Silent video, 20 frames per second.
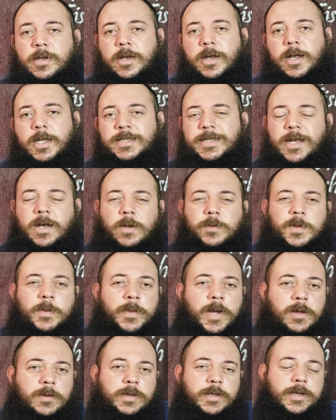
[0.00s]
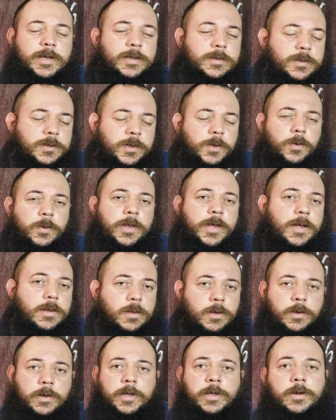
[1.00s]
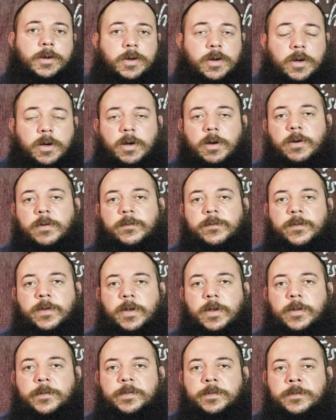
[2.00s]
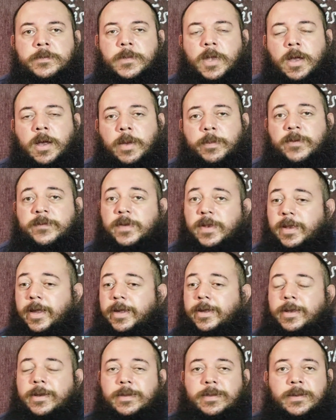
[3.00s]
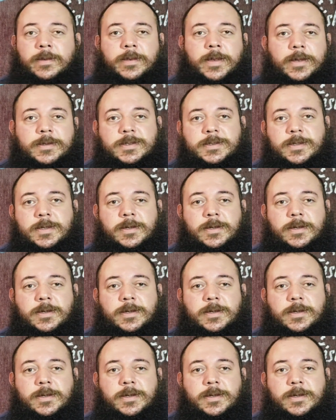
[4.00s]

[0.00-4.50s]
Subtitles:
to help them out get through that learning curve. If you like anything that